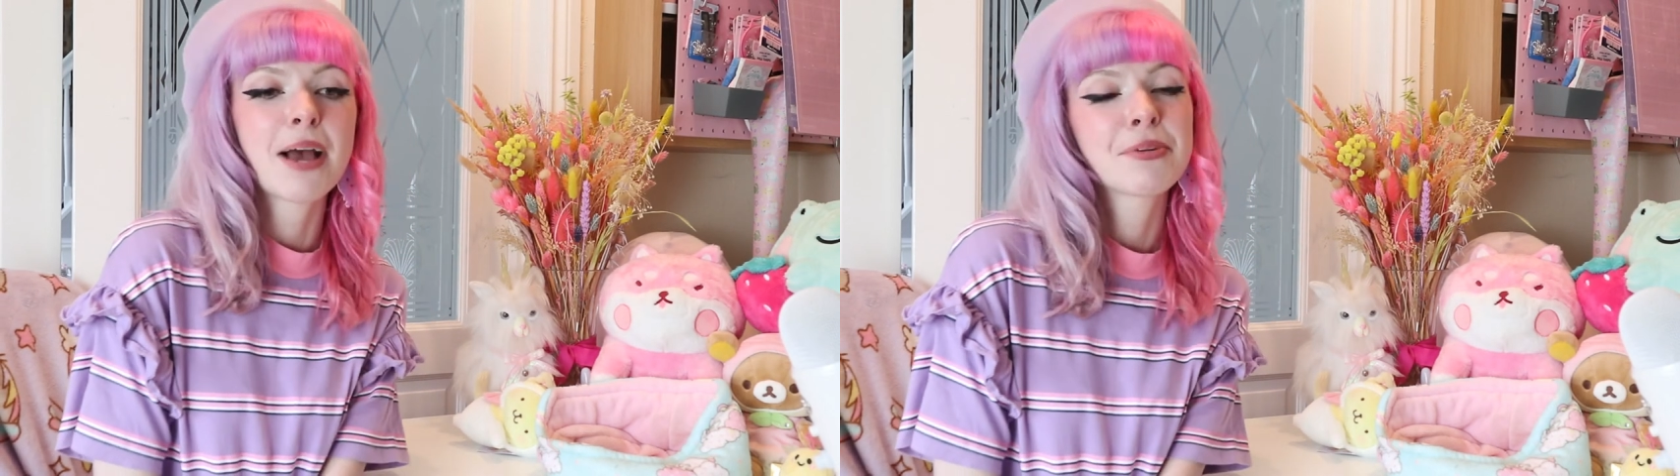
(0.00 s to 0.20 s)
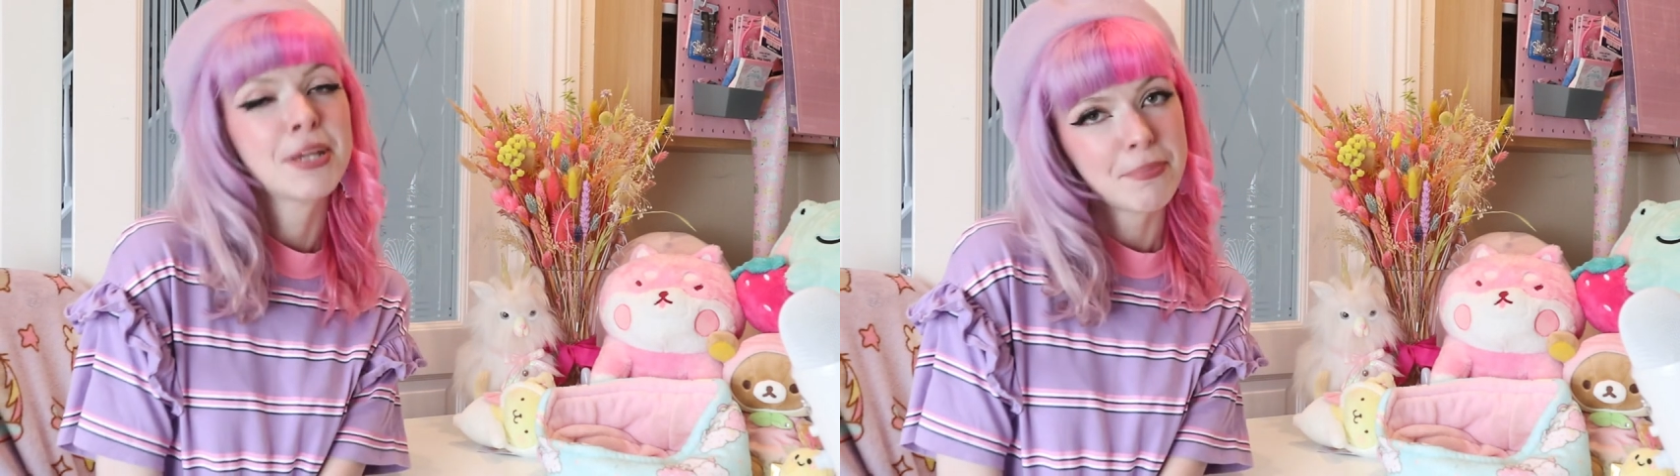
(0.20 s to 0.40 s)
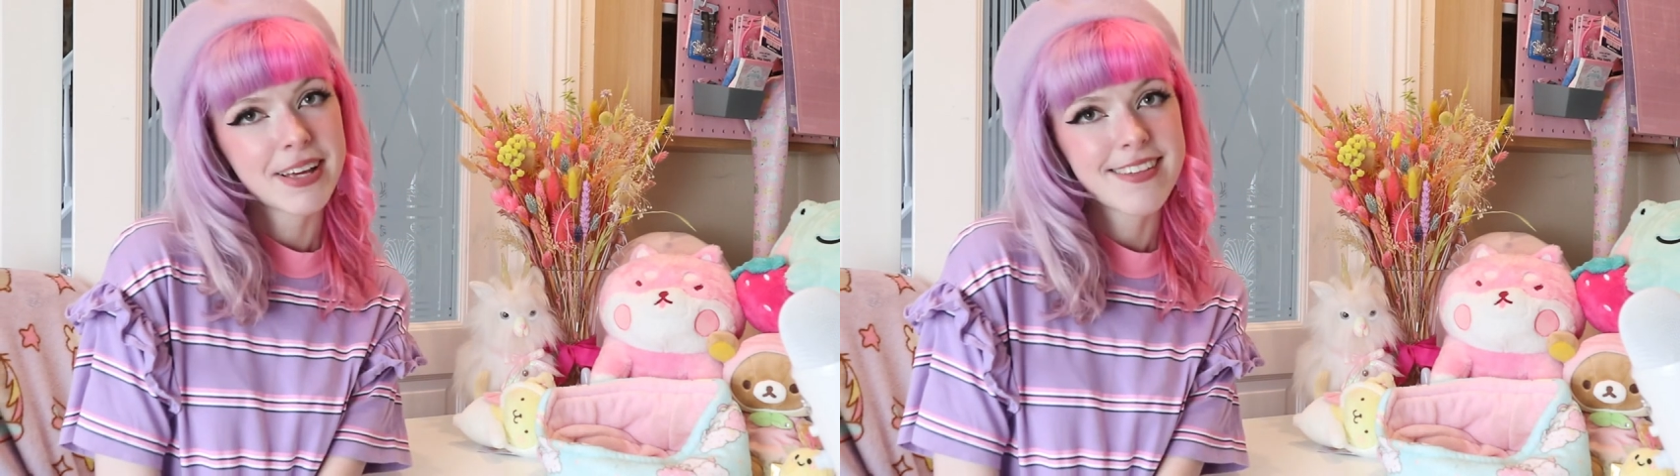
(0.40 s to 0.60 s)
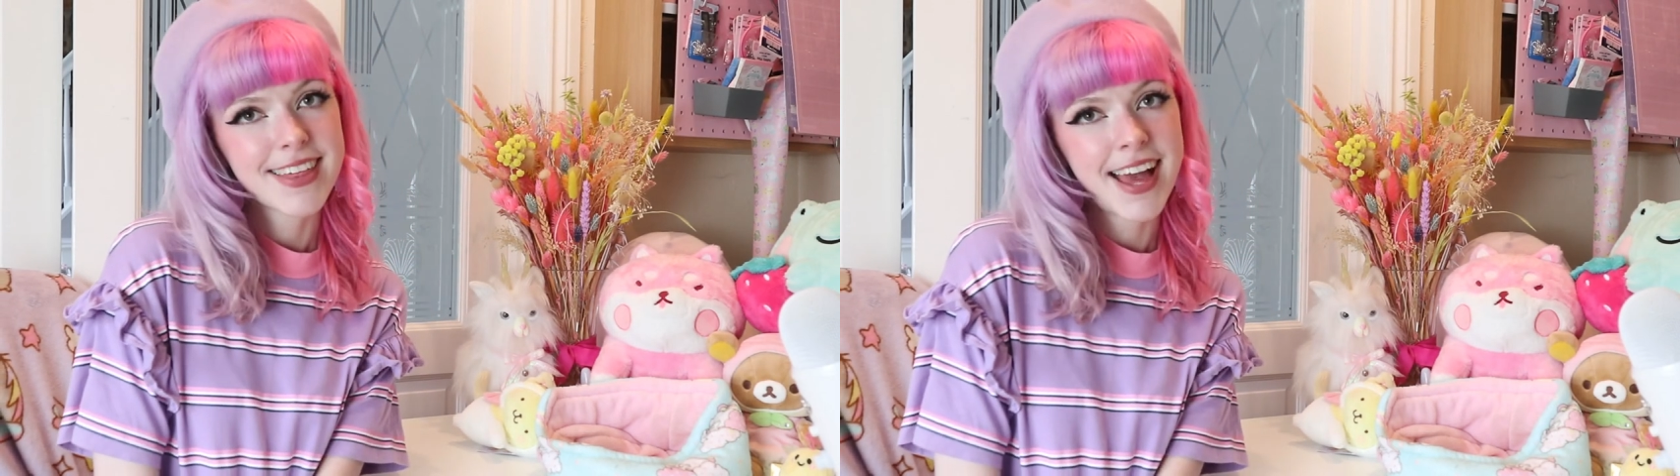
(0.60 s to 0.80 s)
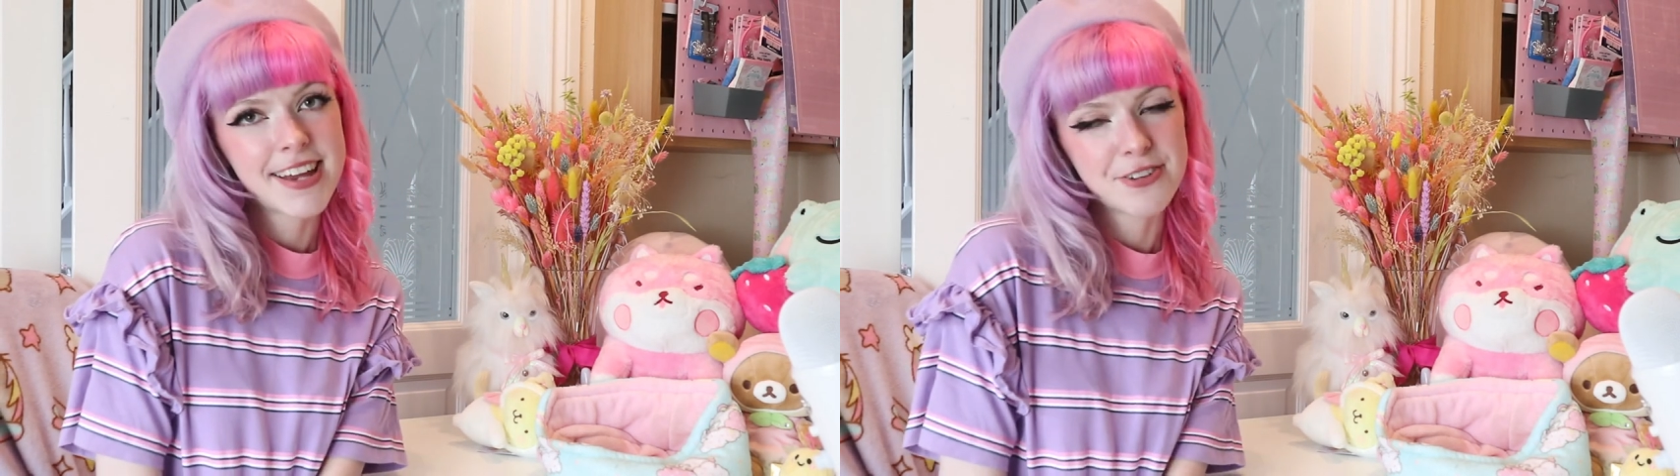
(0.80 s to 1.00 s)
And with that being
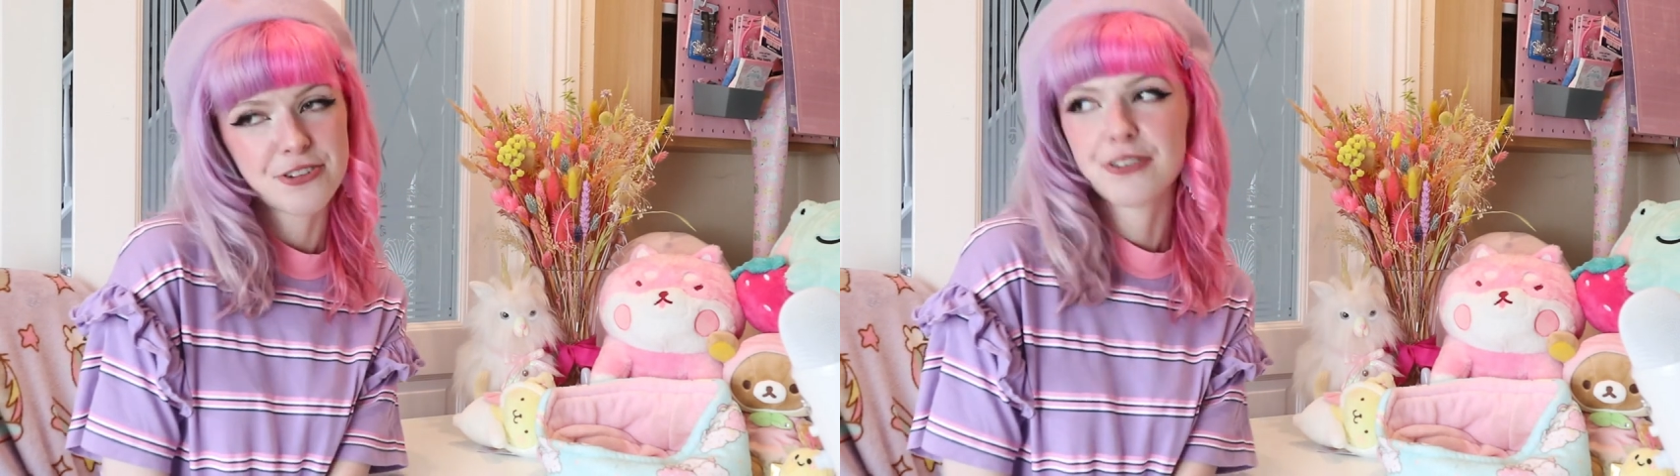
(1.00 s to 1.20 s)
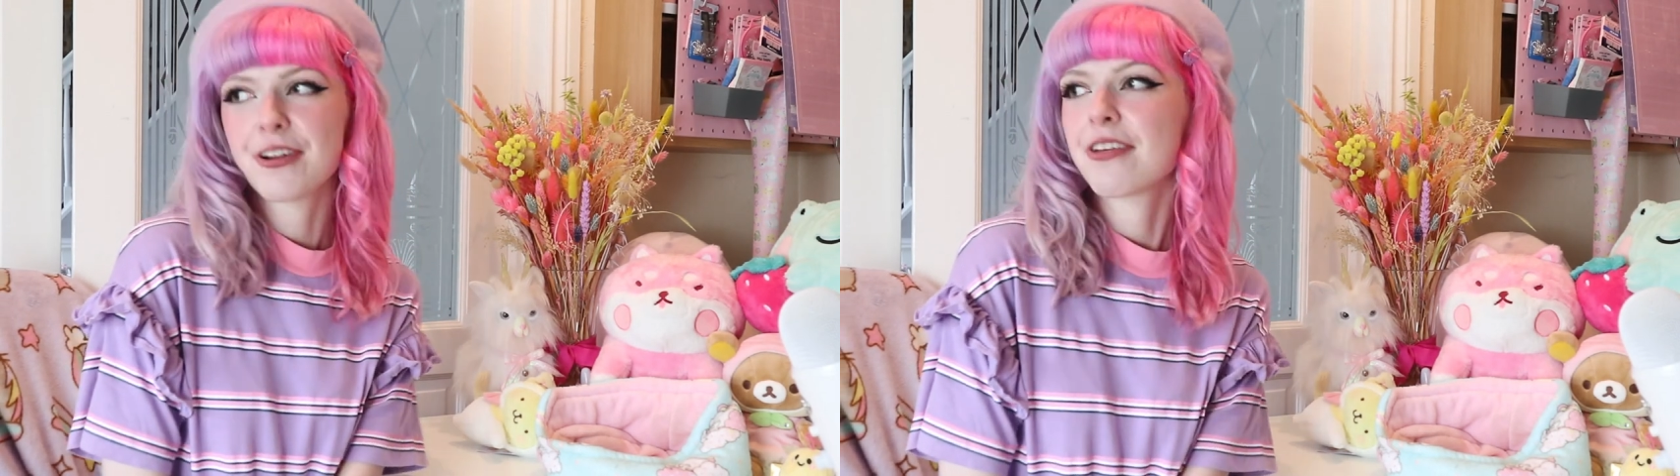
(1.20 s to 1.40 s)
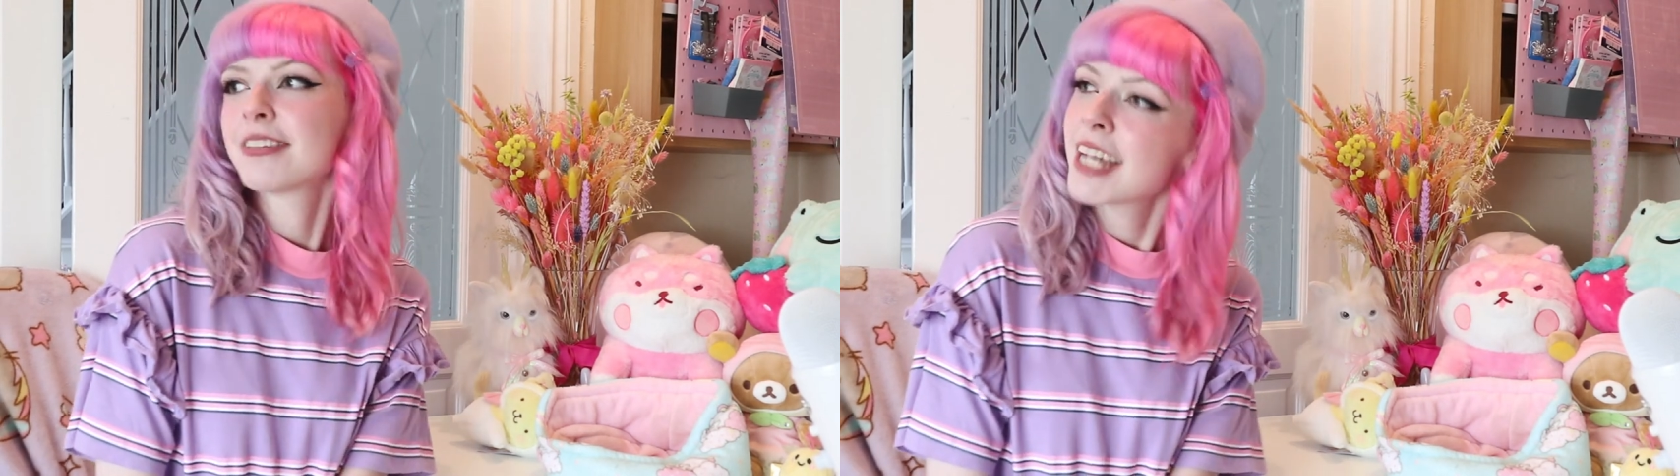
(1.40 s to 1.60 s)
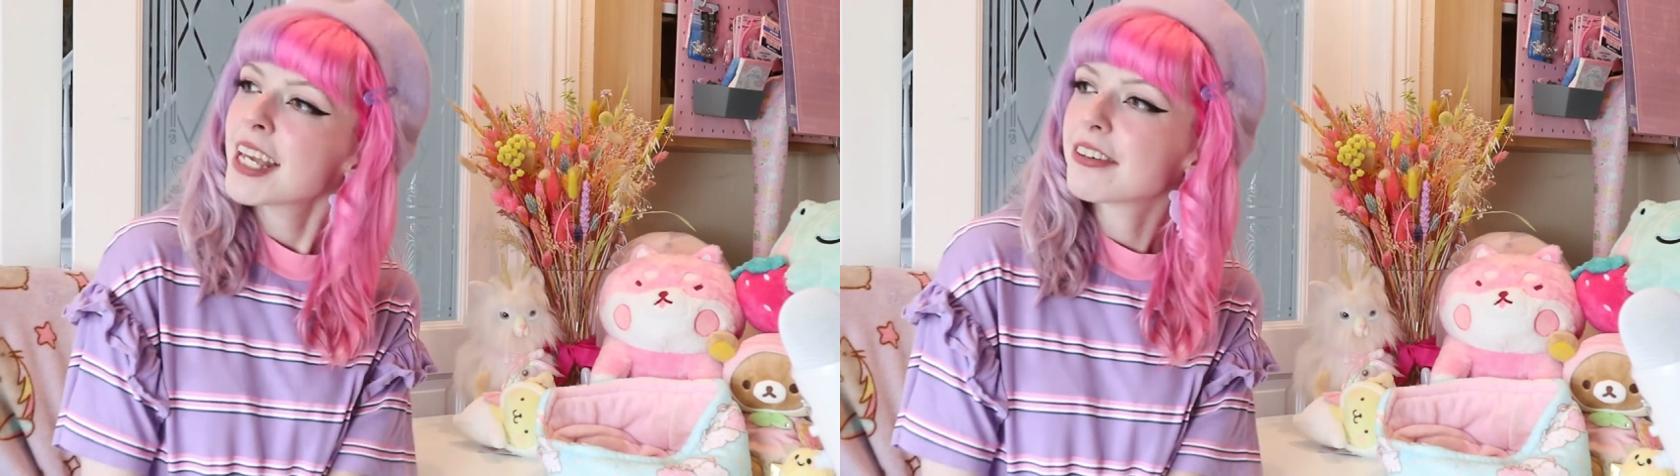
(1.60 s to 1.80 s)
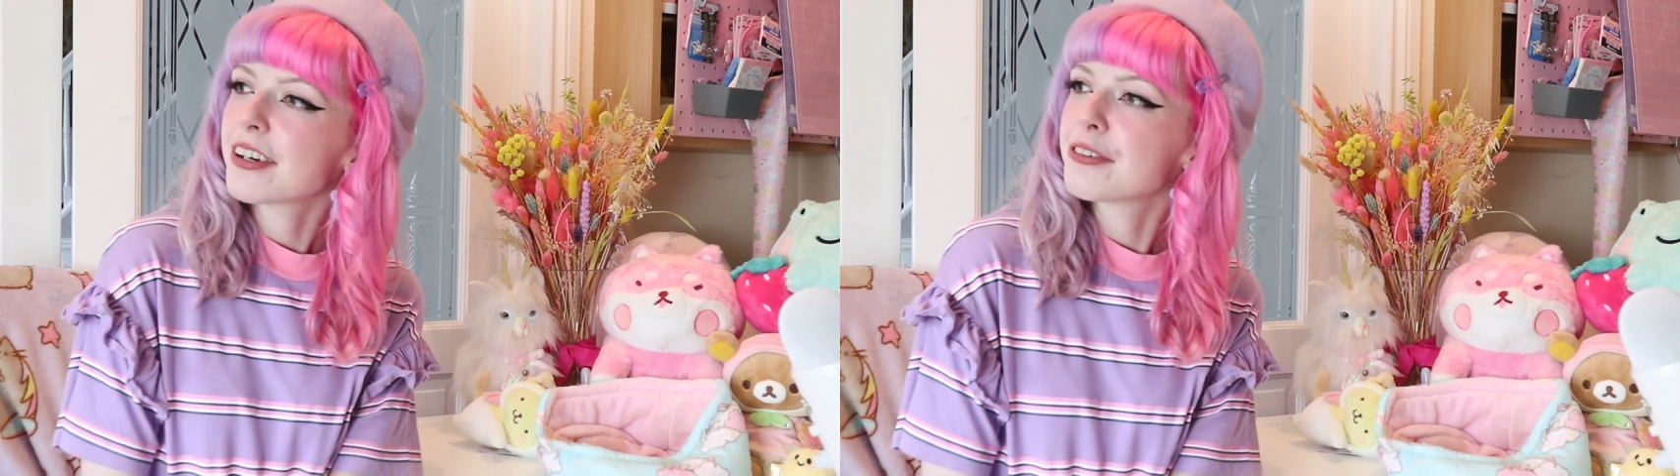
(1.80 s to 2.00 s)
said, enjoy the rest of your day,
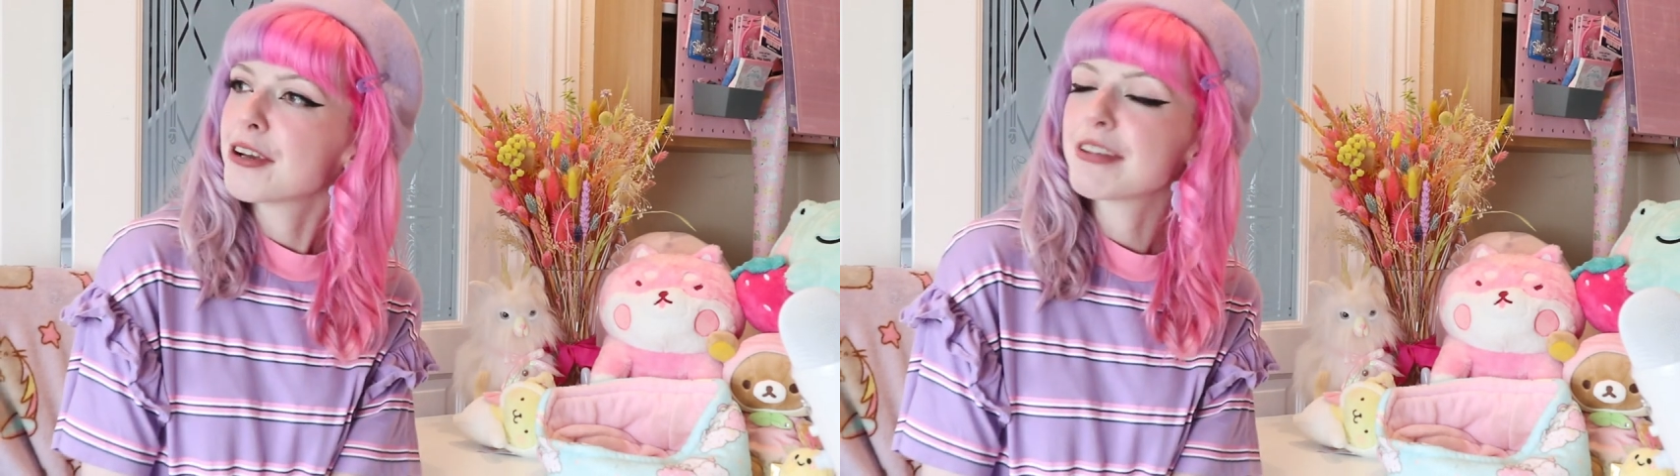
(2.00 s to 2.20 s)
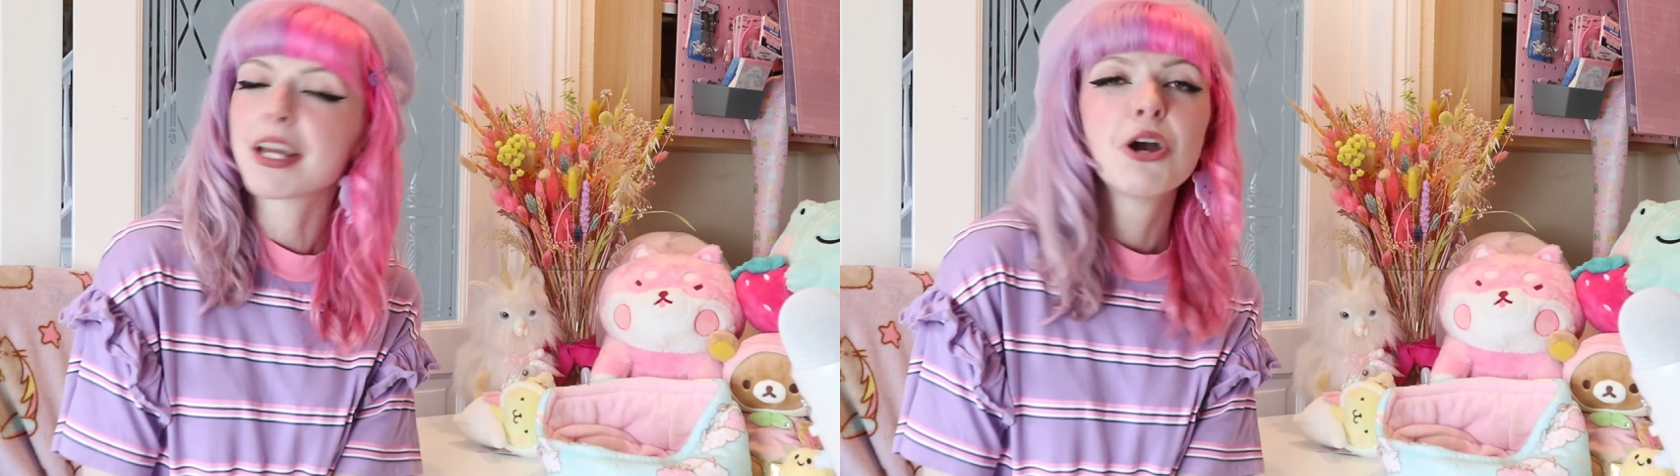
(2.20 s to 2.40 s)
your night, your evening,